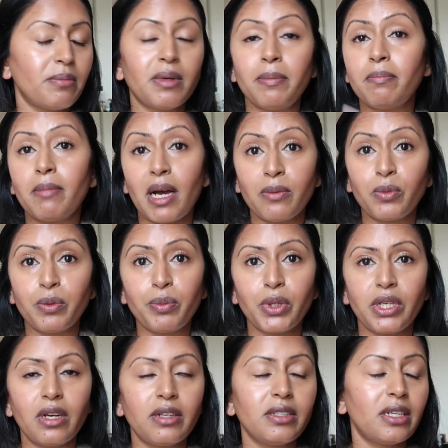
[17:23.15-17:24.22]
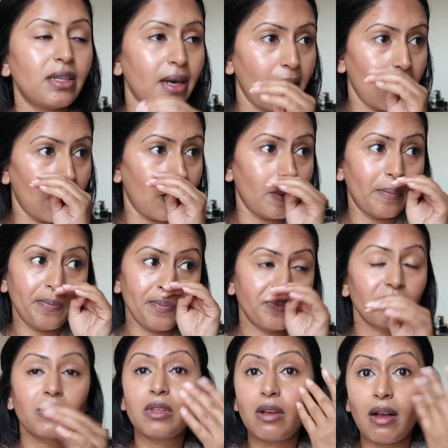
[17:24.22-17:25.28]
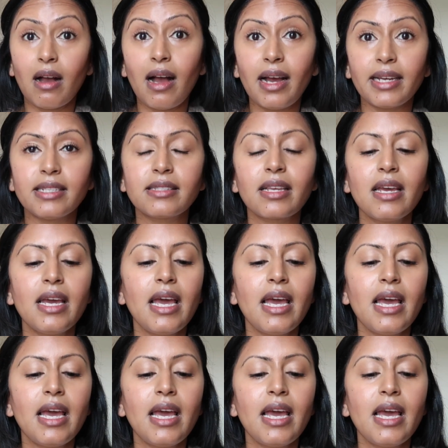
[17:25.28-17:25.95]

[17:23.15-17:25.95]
my mom would put it on our eyes.